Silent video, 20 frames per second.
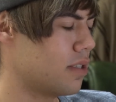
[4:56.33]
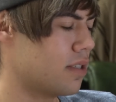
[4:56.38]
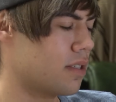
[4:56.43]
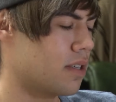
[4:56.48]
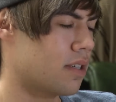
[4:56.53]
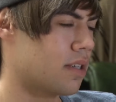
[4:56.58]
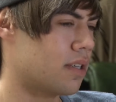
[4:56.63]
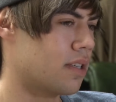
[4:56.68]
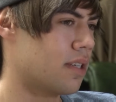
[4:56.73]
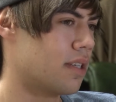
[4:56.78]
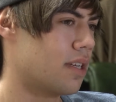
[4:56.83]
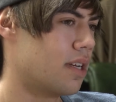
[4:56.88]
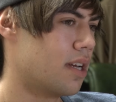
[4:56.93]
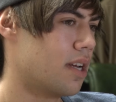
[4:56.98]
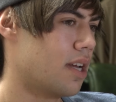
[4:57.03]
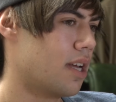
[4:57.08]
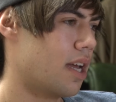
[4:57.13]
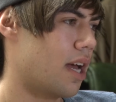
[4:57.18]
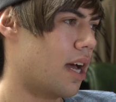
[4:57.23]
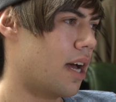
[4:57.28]
So
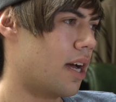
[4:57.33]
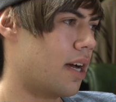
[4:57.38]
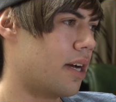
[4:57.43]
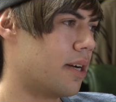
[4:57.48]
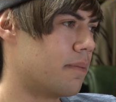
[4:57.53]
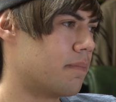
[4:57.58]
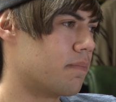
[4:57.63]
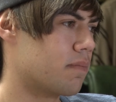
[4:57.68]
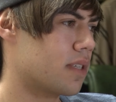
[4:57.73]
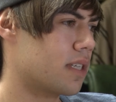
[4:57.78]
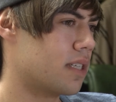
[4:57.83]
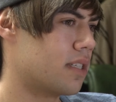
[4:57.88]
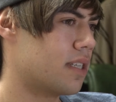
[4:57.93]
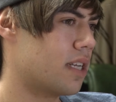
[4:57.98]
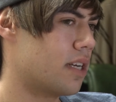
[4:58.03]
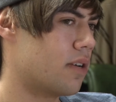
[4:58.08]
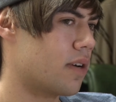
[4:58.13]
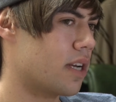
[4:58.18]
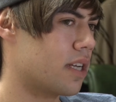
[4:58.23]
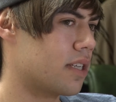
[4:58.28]
um,
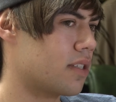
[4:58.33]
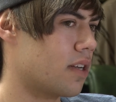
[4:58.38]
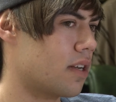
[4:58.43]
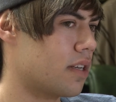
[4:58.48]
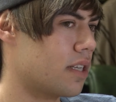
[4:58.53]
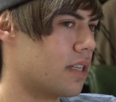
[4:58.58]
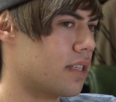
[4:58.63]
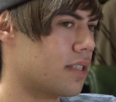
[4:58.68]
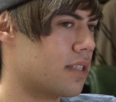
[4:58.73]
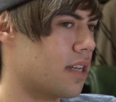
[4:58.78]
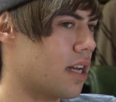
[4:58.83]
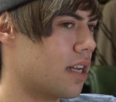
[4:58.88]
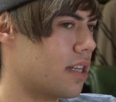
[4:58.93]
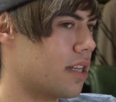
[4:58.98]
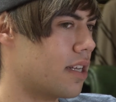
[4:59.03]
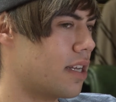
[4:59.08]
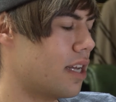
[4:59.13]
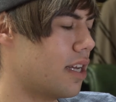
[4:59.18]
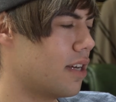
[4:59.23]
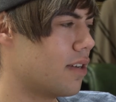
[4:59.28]
considering it's only the start of
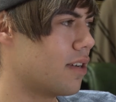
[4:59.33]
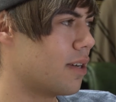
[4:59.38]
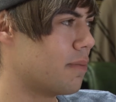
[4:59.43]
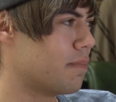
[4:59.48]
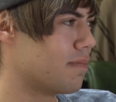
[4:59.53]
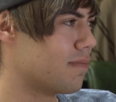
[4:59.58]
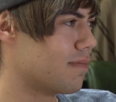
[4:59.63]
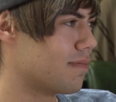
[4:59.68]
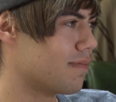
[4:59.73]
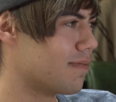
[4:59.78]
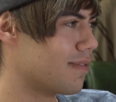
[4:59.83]
the year, I'm